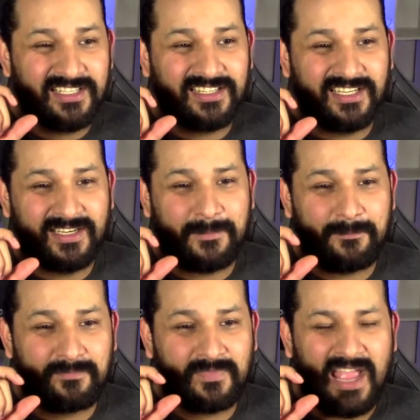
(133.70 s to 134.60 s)
the
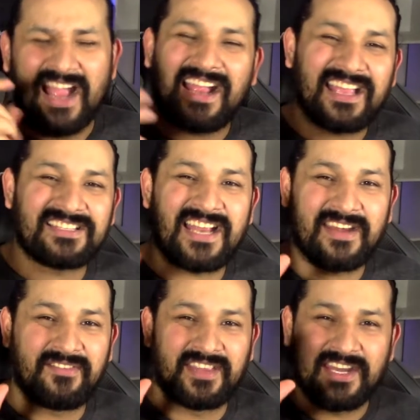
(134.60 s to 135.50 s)
I guess not
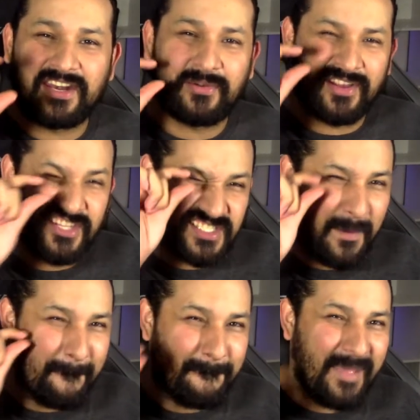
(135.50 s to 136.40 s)
even the nitty gritty, just
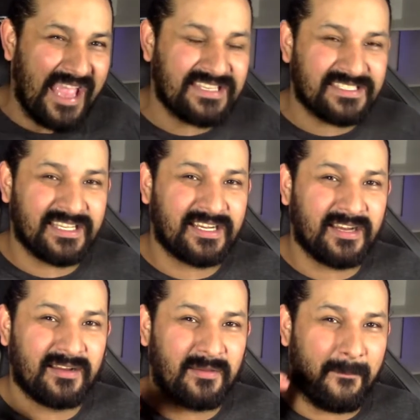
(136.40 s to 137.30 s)
the basic
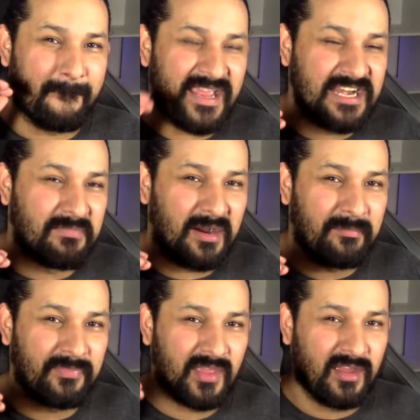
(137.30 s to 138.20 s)
minimum